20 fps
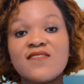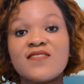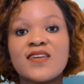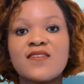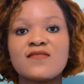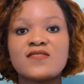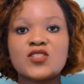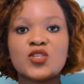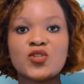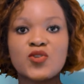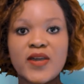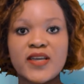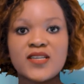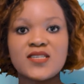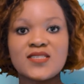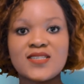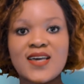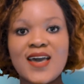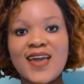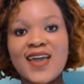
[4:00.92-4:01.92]
they've
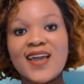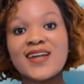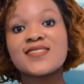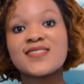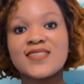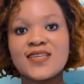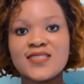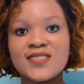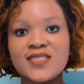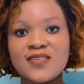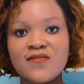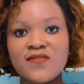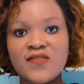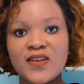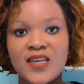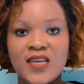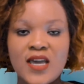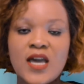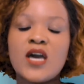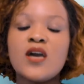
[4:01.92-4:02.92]
stretched
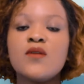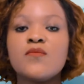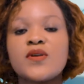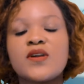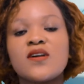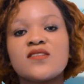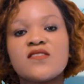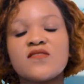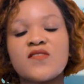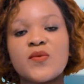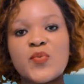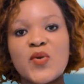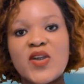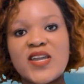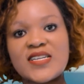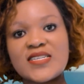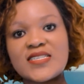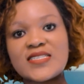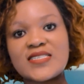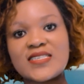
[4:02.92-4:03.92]
extensively because of the
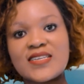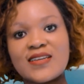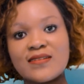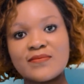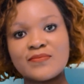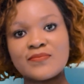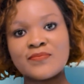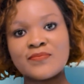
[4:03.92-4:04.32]
pregnancy.